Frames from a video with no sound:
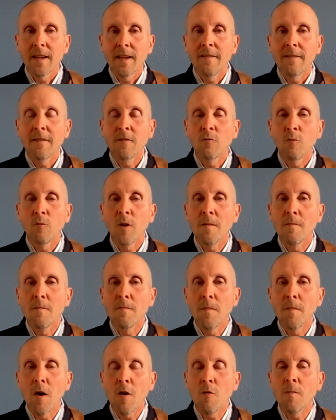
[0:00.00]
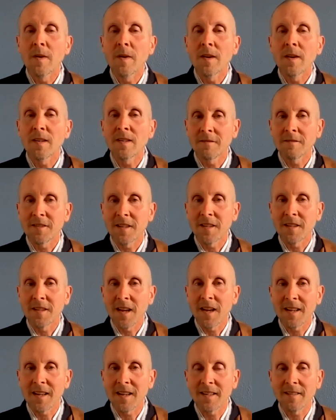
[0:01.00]
Even one moment of
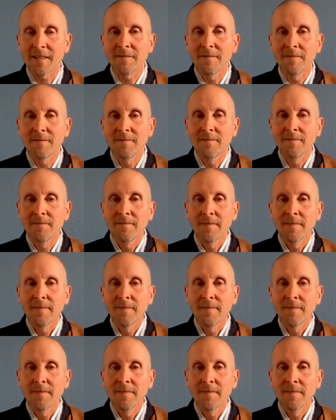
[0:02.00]
zazen